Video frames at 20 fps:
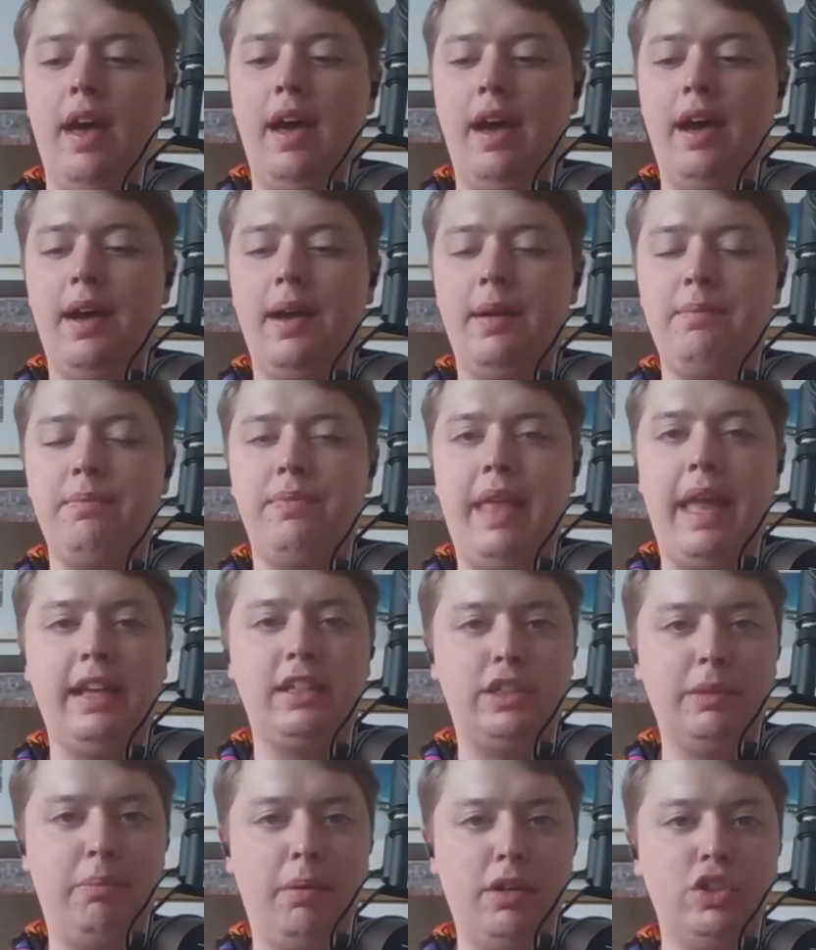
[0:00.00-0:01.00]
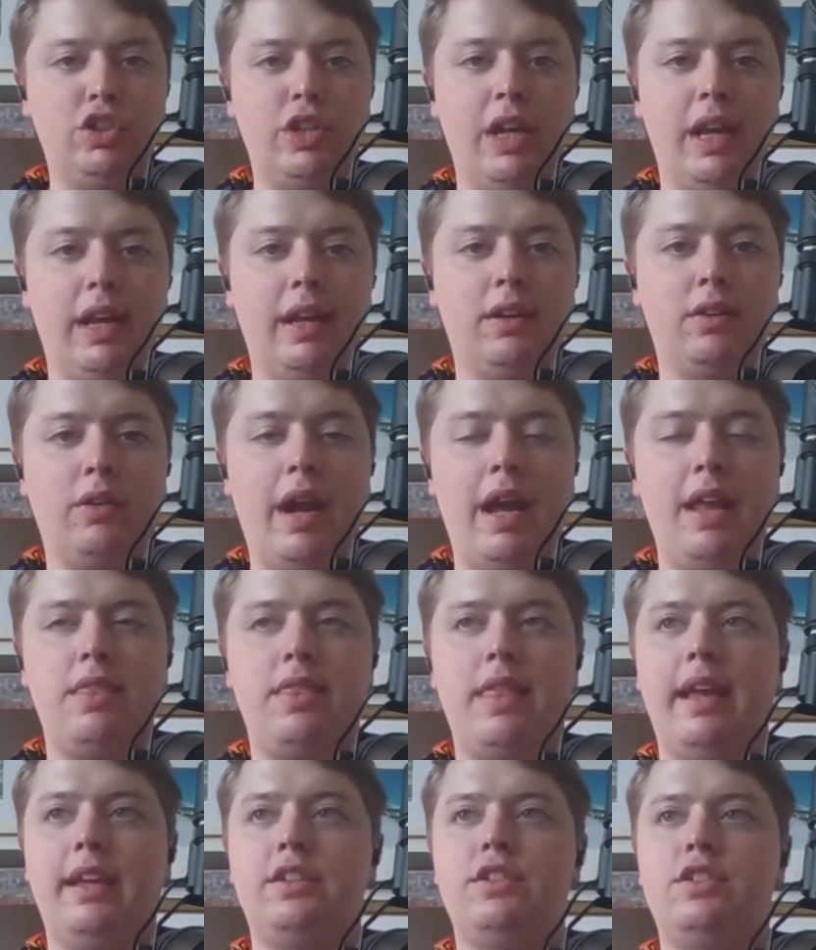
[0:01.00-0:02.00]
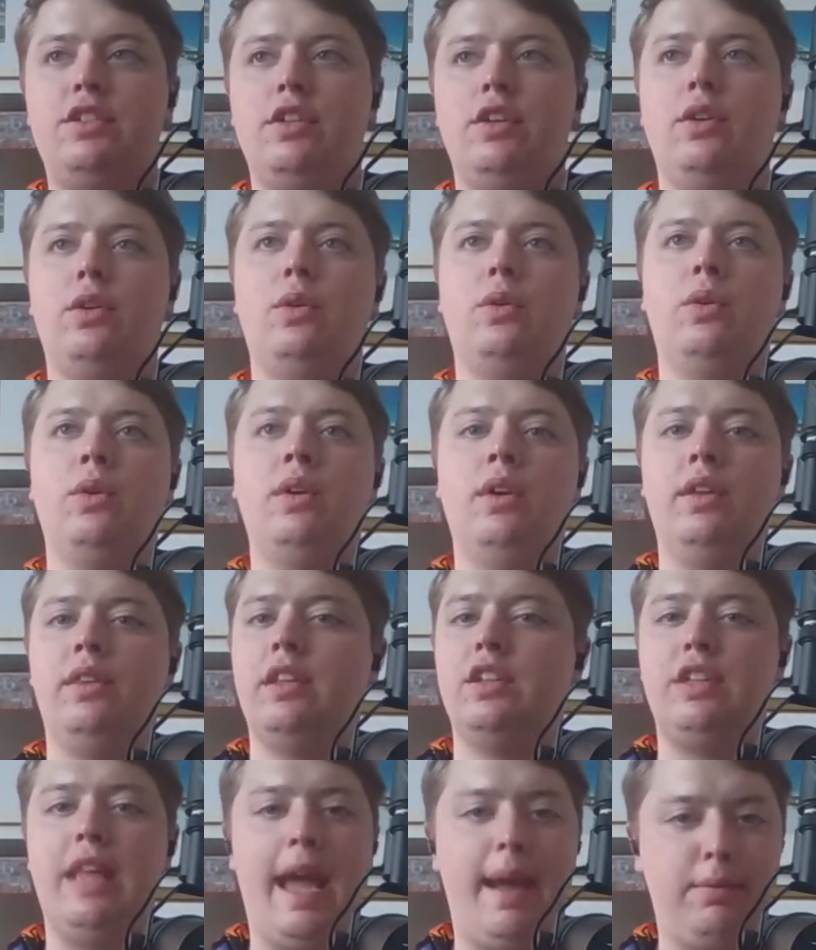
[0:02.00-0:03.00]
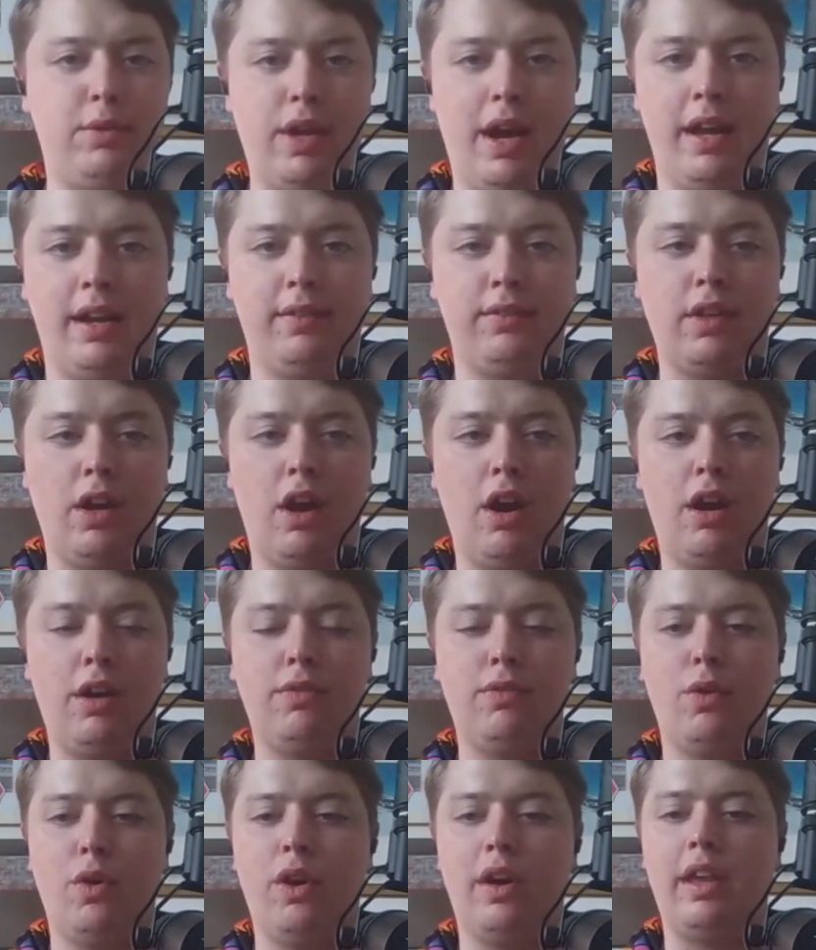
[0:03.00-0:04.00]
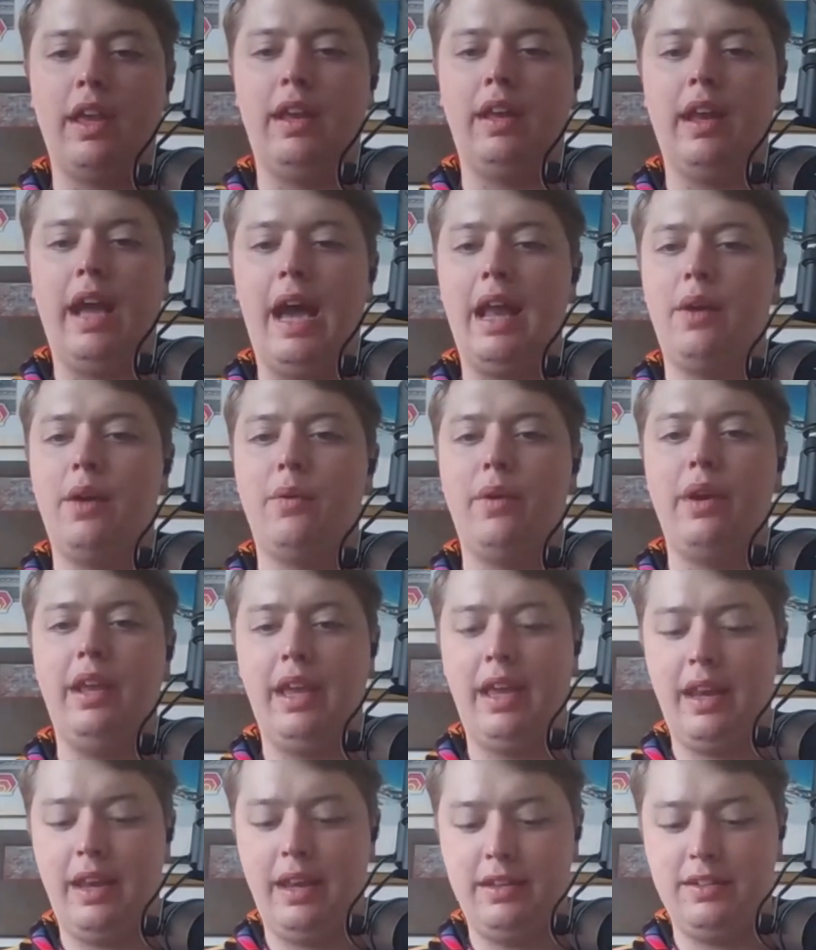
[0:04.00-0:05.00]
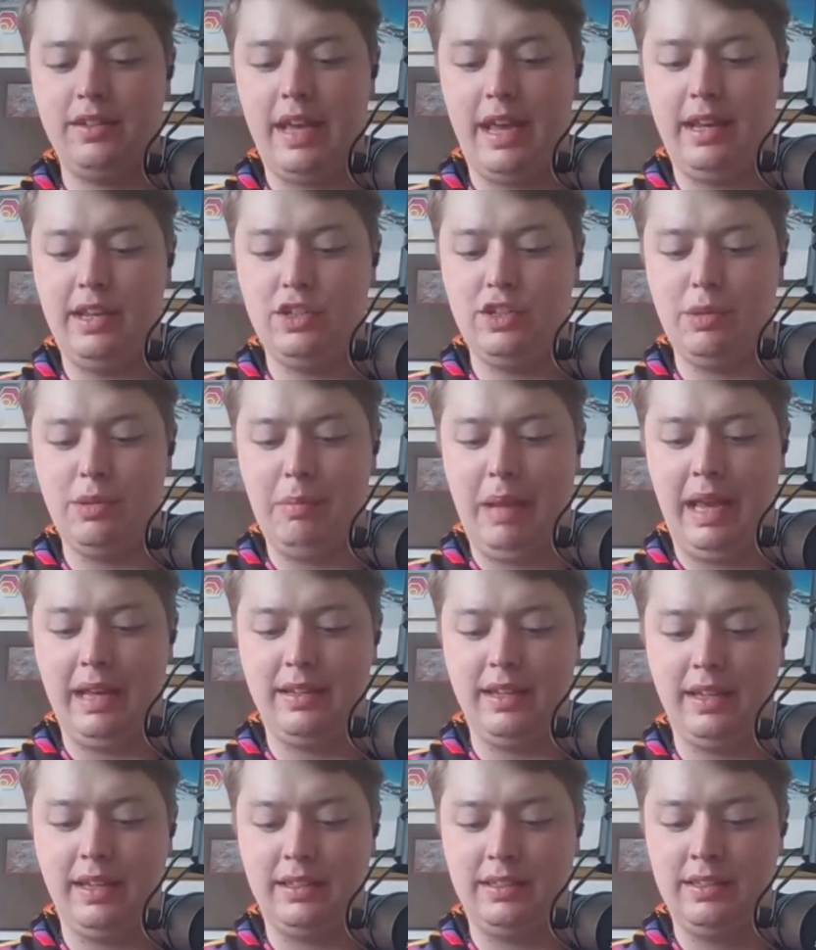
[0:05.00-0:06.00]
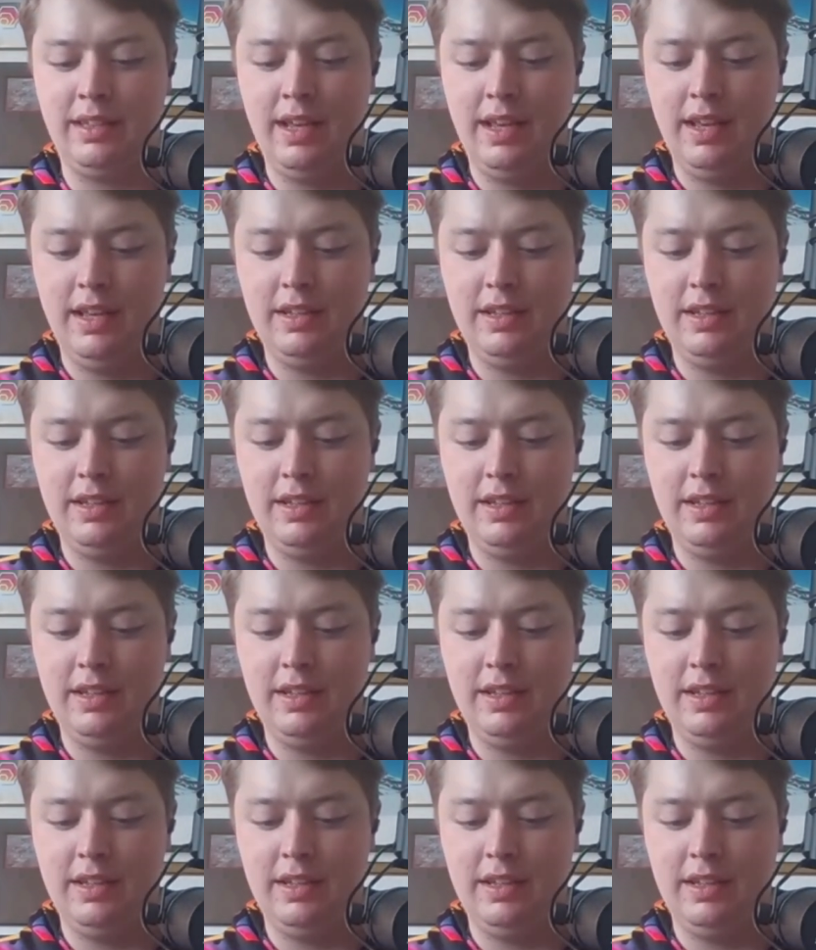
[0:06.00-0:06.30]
Um, thanks to PulseChain, right? Thanks to snapshot of the hard fork. And I don't want to get into any semantics.